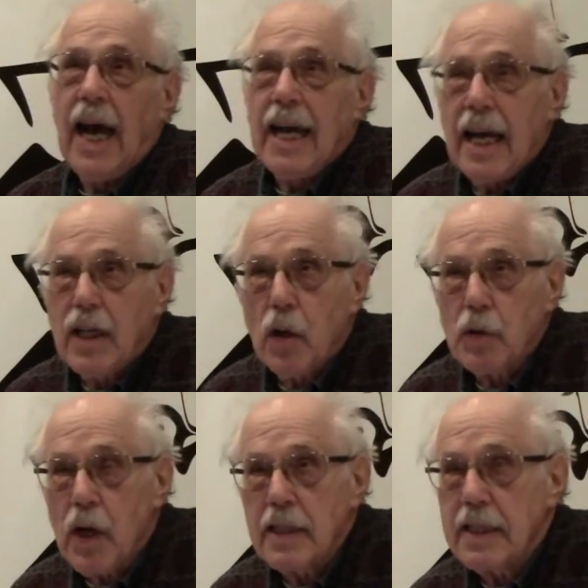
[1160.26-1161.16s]
It
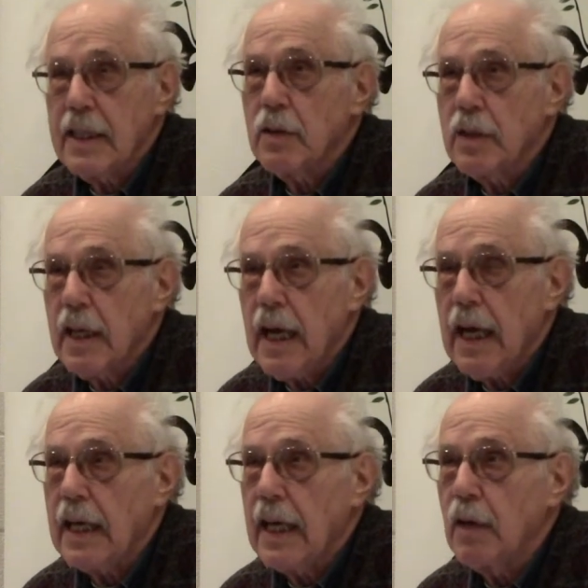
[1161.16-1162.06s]
goes on still
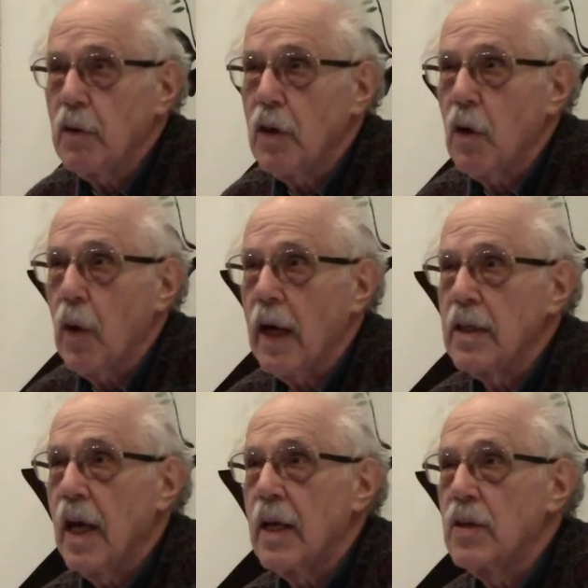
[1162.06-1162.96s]
today.
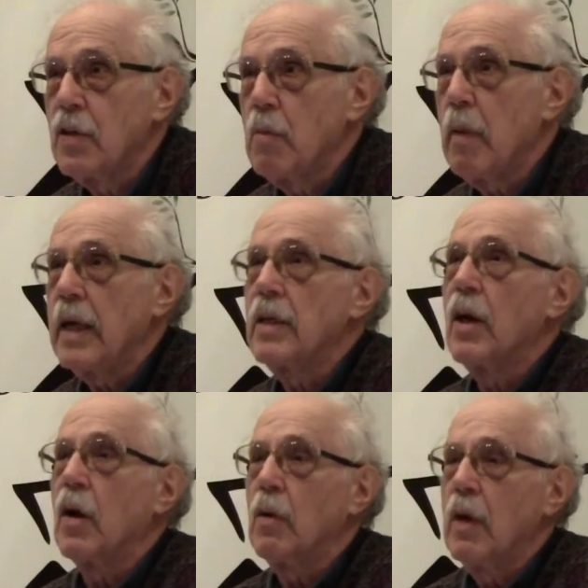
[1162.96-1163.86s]
As you may
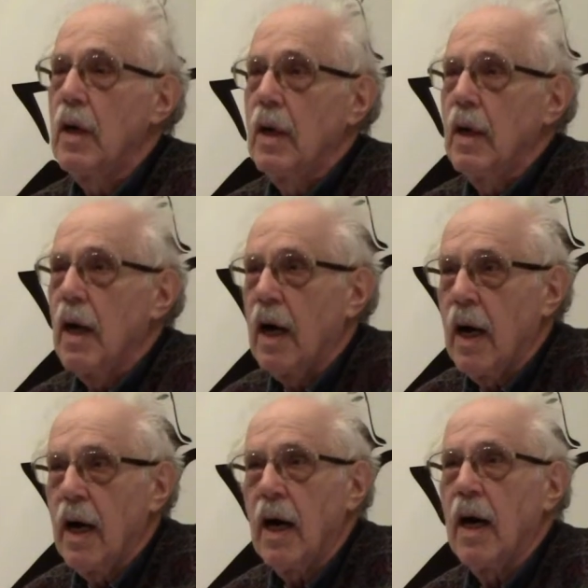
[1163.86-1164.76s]
know,
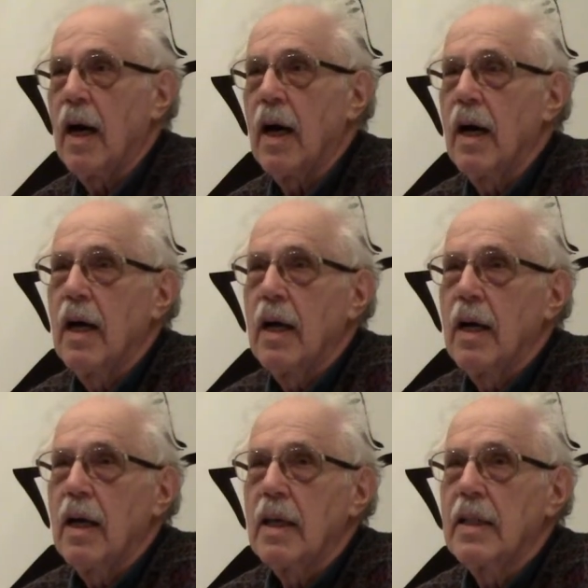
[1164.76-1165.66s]
I
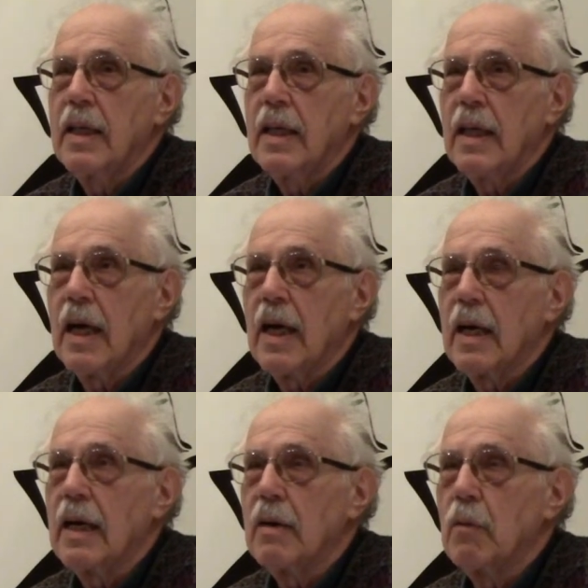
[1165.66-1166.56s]

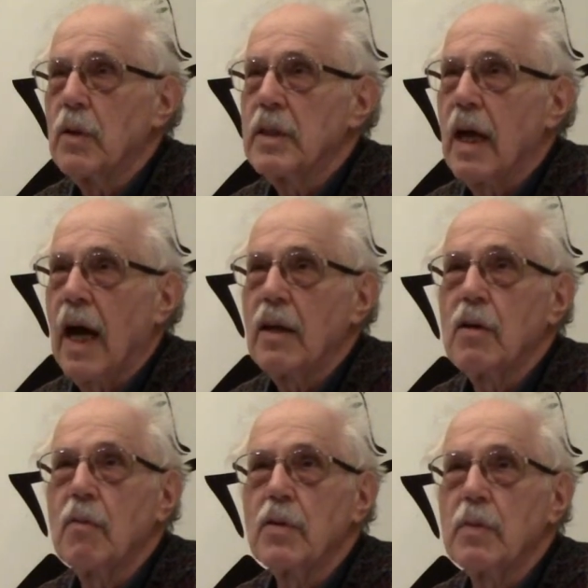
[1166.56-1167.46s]
don't
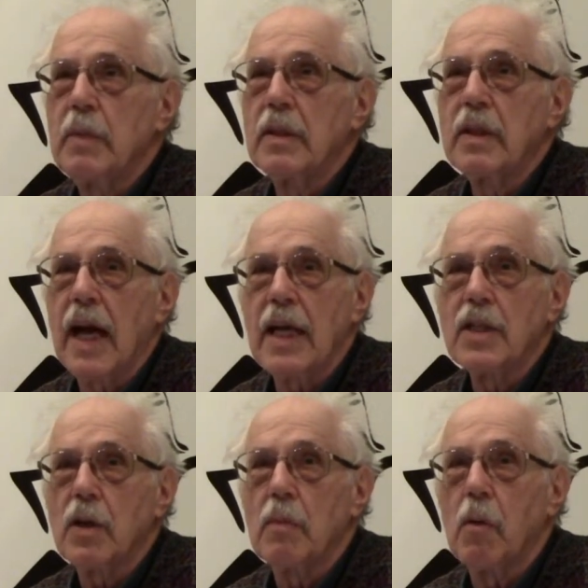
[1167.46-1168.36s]
know if it was Bill
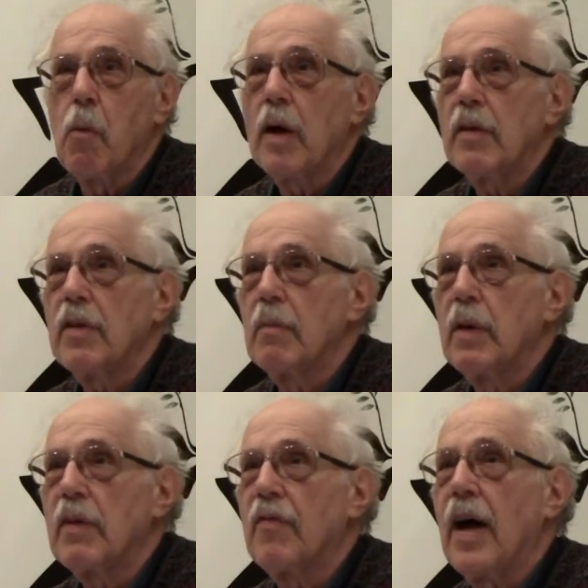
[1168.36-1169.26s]
Gates, but one of the
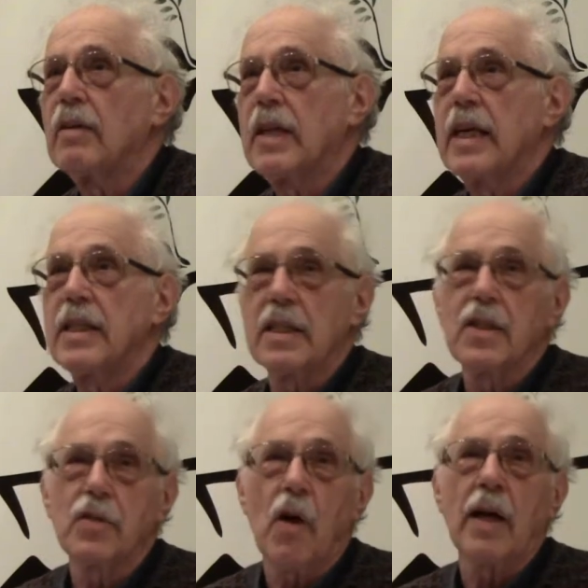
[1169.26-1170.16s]
big
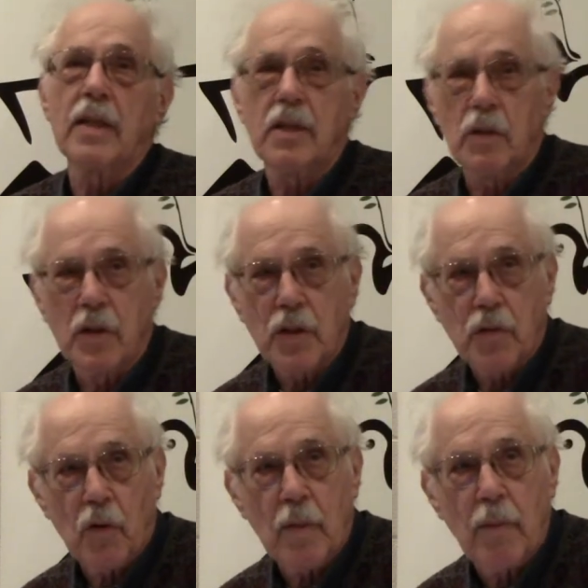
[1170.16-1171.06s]
foundations trying to
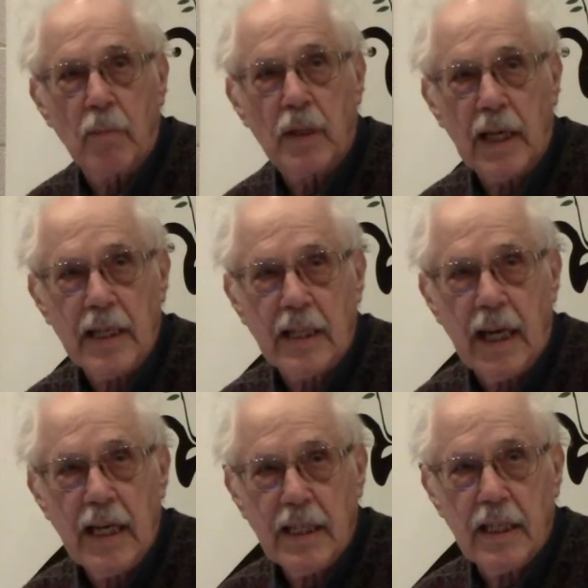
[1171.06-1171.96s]
destroy public
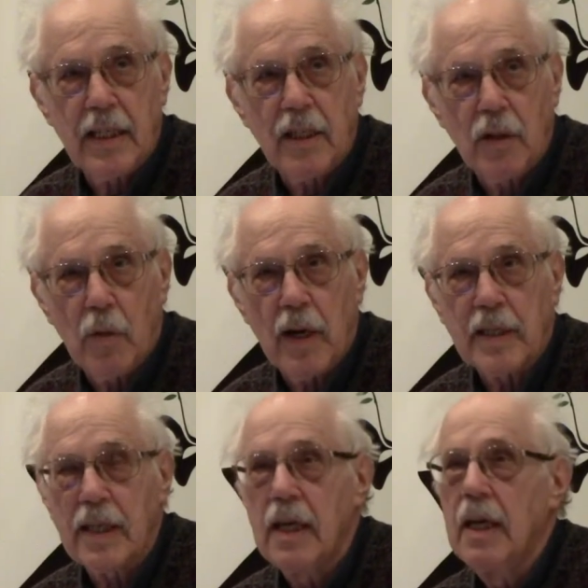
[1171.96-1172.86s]
education in the
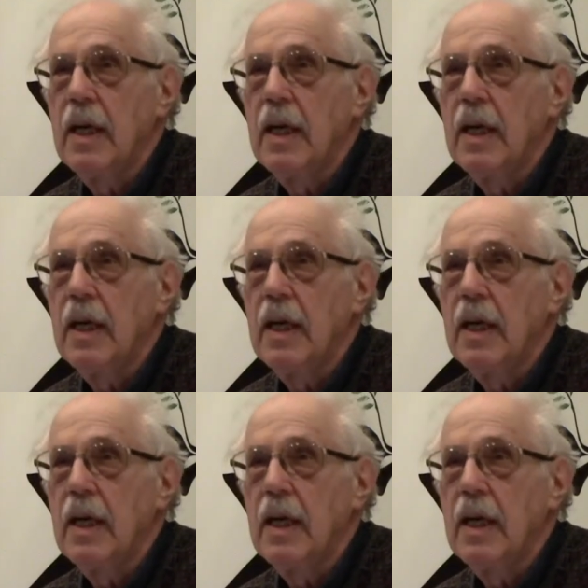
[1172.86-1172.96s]
US